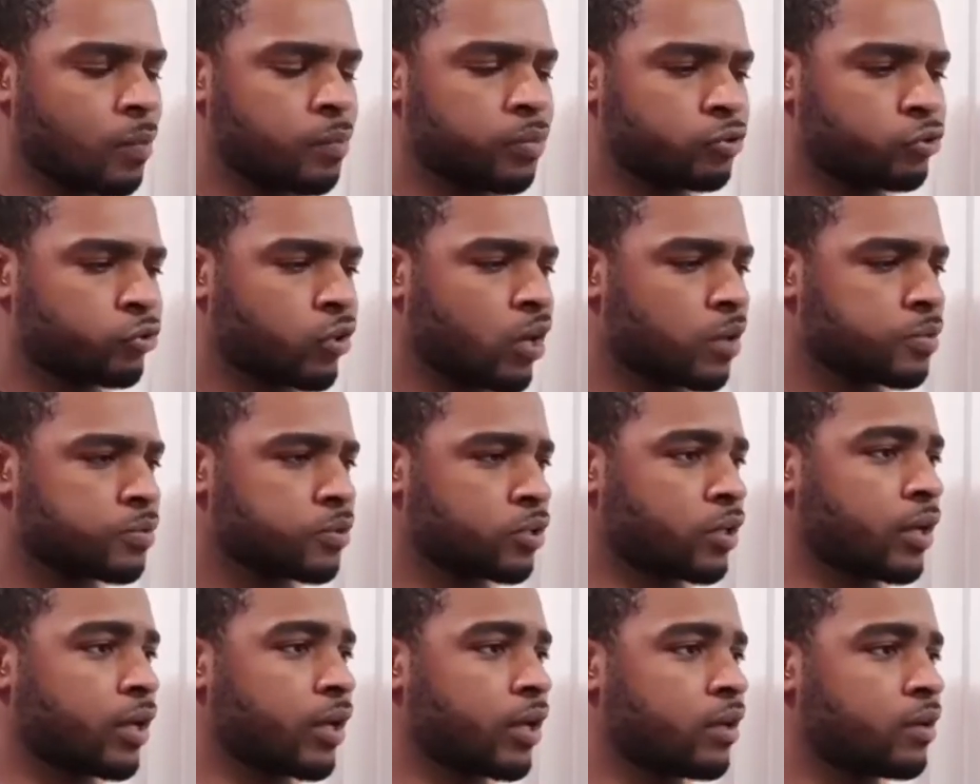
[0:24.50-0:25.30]
drops in your
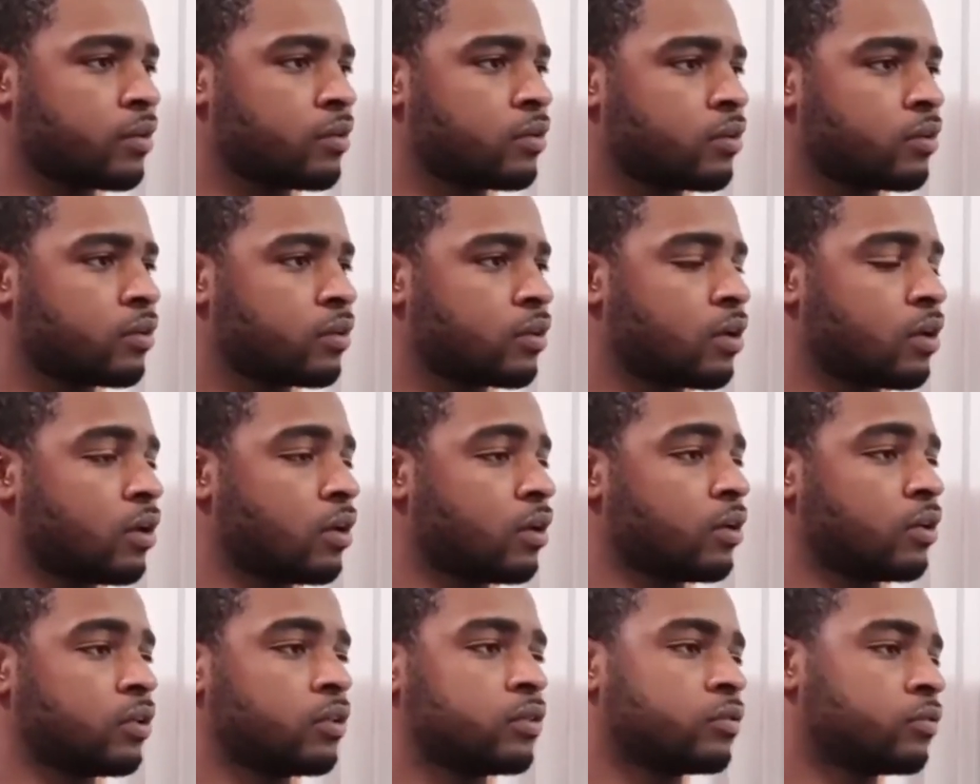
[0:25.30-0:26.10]
hand.
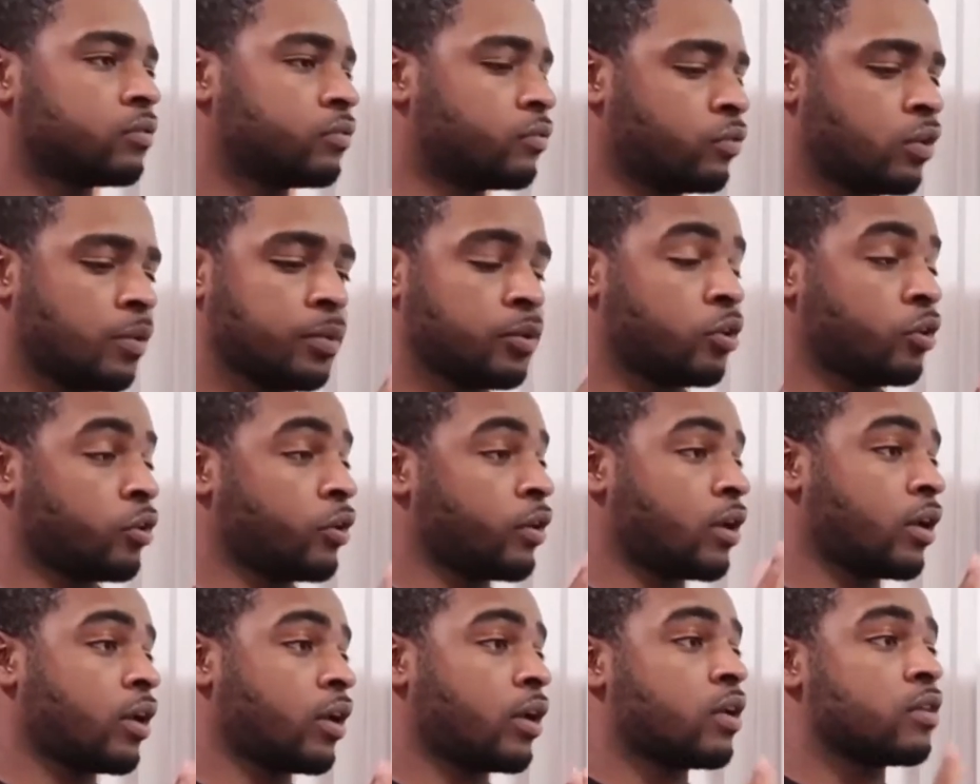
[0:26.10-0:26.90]
Rub it through your
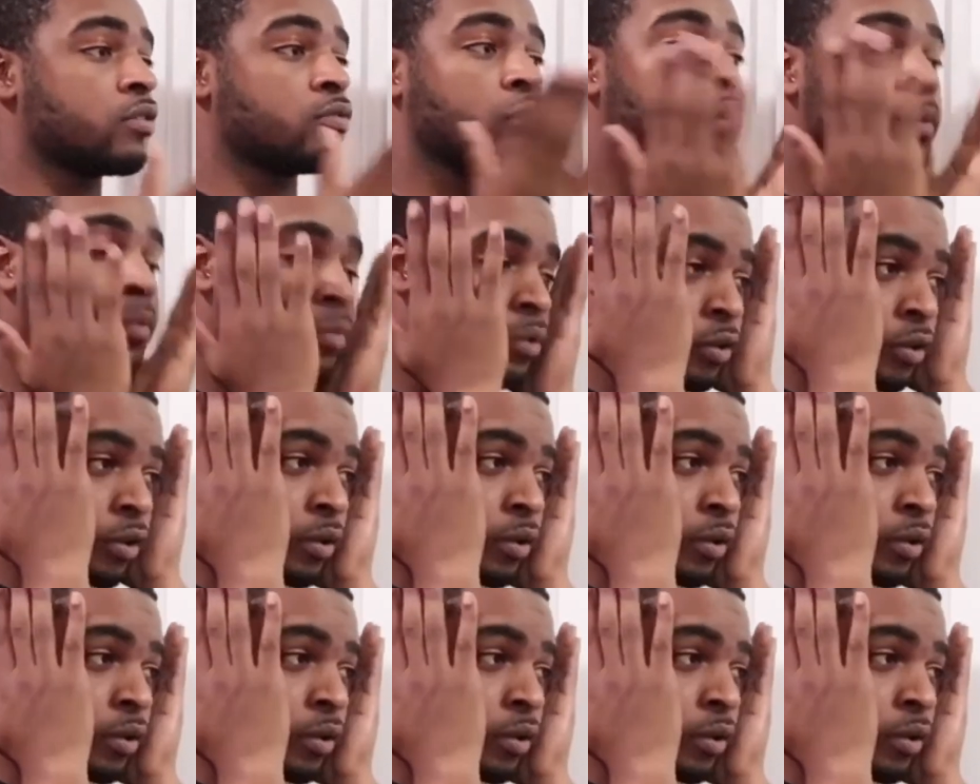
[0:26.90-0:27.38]
hands. Rub it through your